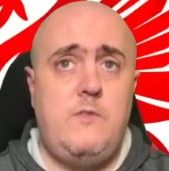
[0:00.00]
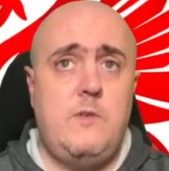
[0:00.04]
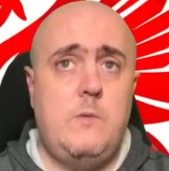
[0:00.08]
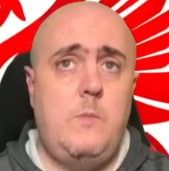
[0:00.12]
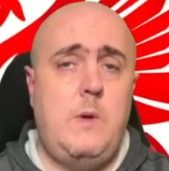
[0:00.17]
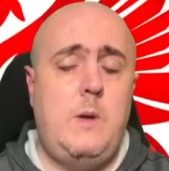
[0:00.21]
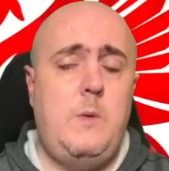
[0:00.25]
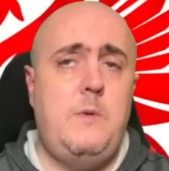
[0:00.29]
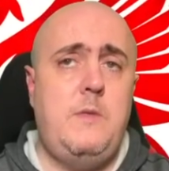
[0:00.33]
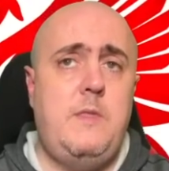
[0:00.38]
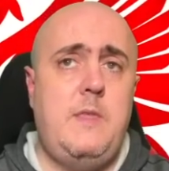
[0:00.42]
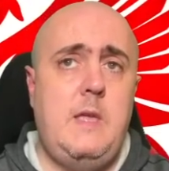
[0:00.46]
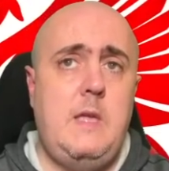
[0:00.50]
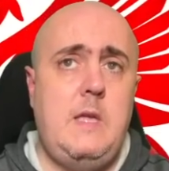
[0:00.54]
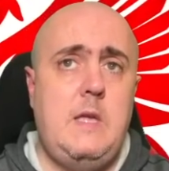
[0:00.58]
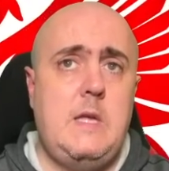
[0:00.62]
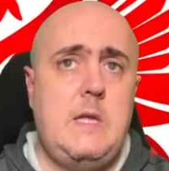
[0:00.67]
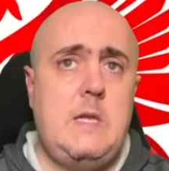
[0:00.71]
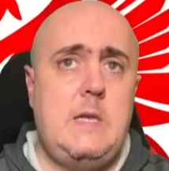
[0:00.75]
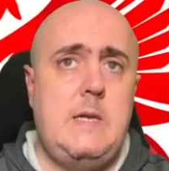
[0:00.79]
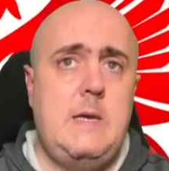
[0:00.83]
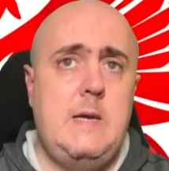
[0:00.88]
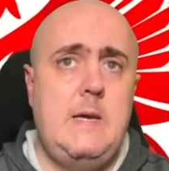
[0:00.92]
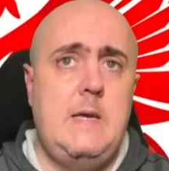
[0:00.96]
And we were
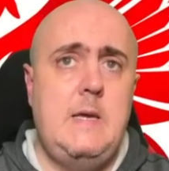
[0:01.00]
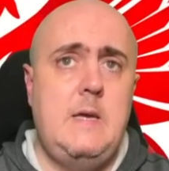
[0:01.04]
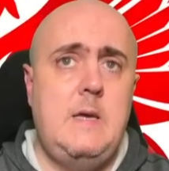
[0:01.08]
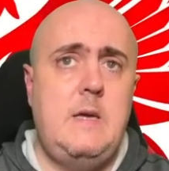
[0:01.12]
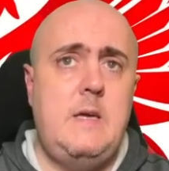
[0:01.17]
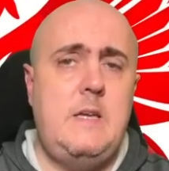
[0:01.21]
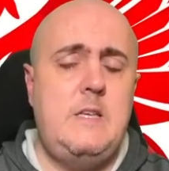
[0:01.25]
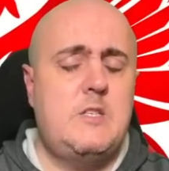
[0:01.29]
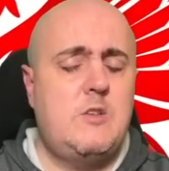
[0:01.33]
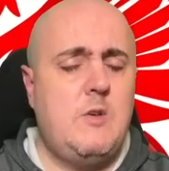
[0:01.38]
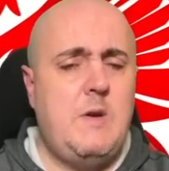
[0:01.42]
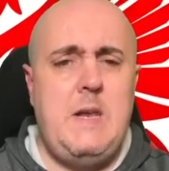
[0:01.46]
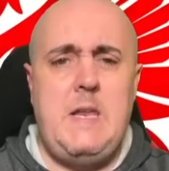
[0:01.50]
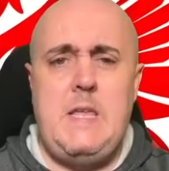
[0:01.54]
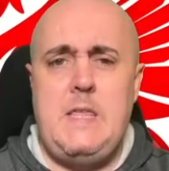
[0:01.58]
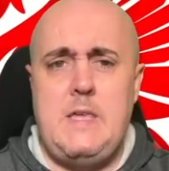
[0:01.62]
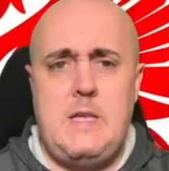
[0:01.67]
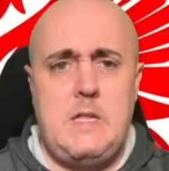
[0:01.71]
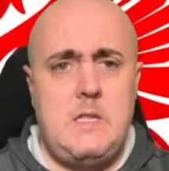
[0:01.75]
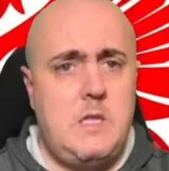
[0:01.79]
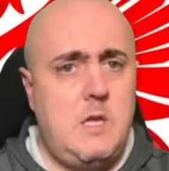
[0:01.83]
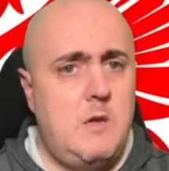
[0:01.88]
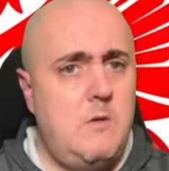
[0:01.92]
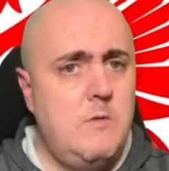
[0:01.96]
thinking, is there
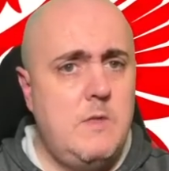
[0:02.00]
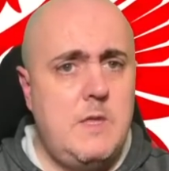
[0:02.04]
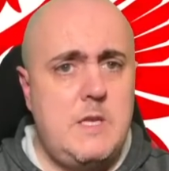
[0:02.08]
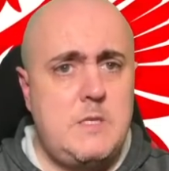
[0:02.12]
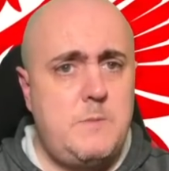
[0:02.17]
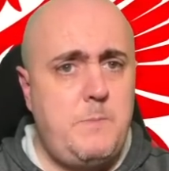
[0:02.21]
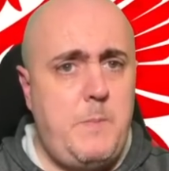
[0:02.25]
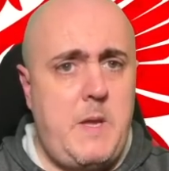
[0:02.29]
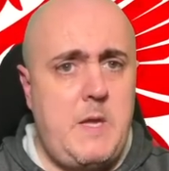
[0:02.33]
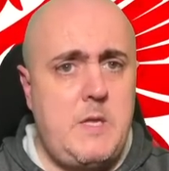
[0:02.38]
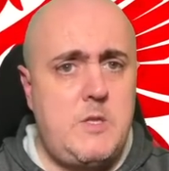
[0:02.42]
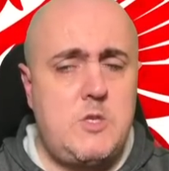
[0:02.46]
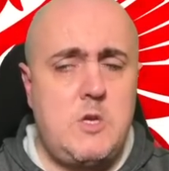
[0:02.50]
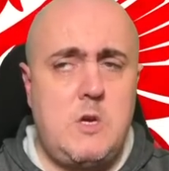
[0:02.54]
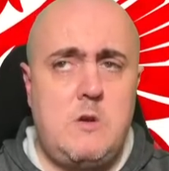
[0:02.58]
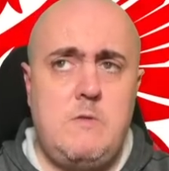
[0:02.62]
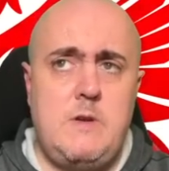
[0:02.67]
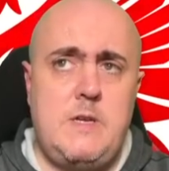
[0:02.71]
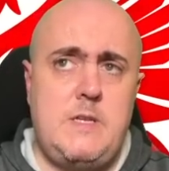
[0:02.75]
anything to this picture?